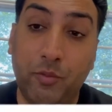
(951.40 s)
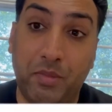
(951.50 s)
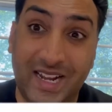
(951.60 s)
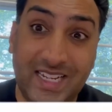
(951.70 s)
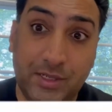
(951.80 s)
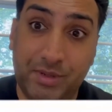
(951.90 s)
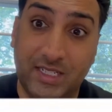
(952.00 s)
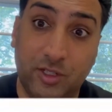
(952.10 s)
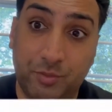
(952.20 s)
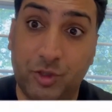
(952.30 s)
please
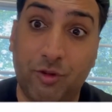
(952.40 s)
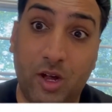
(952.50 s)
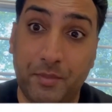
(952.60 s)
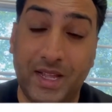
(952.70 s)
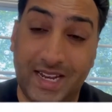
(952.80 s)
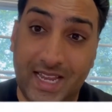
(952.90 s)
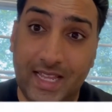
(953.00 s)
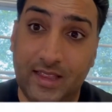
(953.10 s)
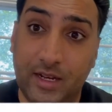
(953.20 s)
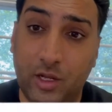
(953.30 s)
press subscribe and
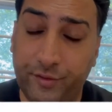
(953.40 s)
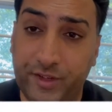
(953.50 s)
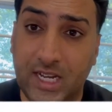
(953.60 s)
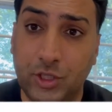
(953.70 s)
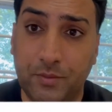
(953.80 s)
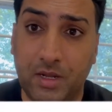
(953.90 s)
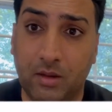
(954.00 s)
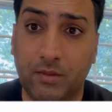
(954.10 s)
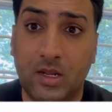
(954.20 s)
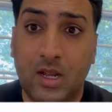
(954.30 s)
hit the notification bell.
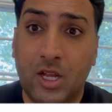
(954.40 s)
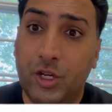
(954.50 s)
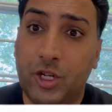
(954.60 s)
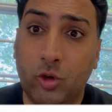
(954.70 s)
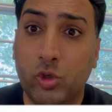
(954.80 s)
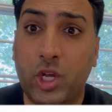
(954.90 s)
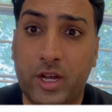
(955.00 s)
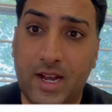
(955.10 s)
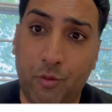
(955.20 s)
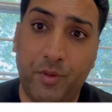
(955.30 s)
You can also
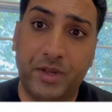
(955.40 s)
connect with me